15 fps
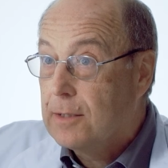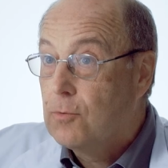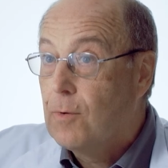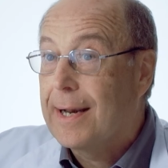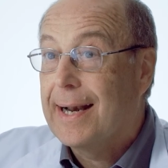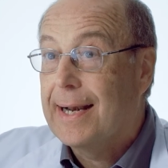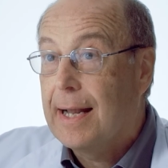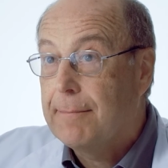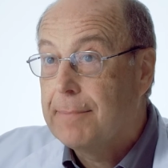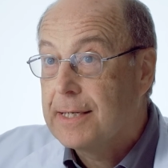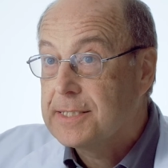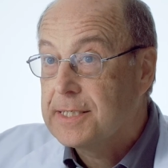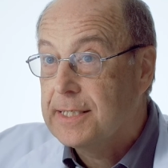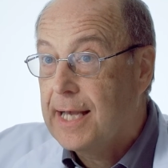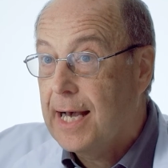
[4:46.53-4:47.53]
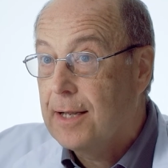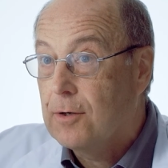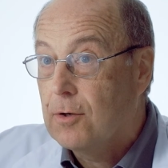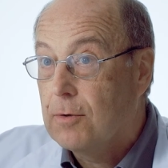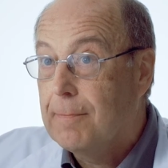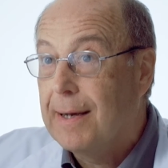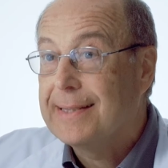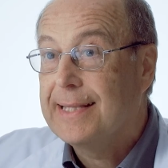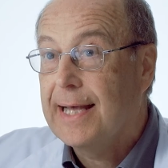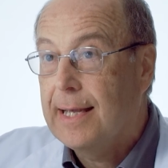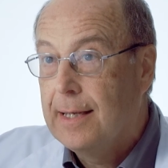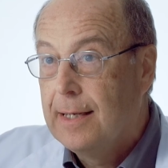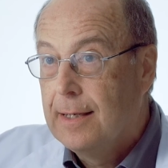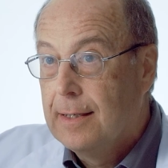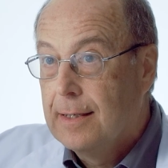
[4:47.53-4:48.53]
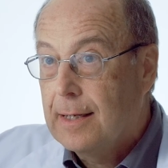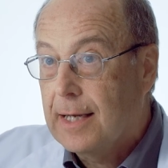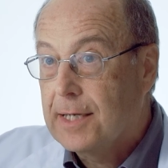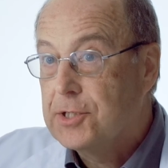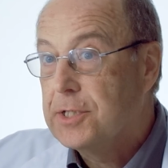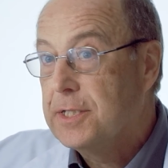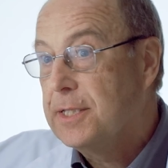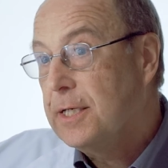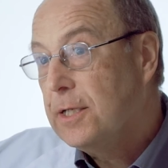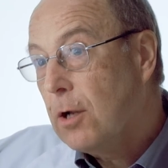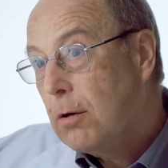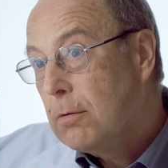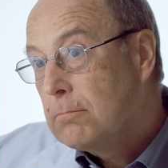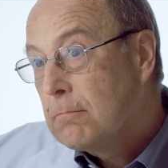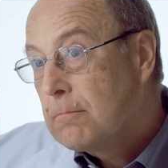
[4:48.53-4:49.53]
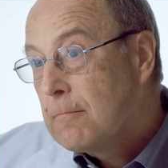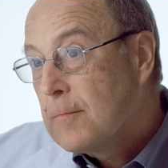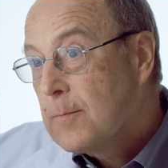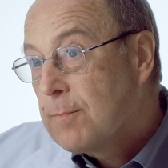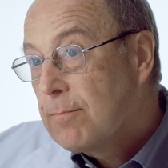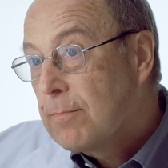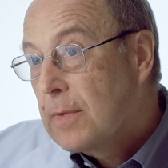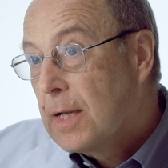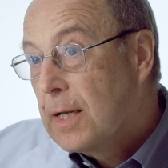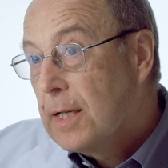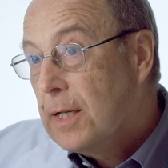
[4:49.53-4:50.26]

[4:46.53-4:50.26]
such as guarana in Brazil or mate in Argentina.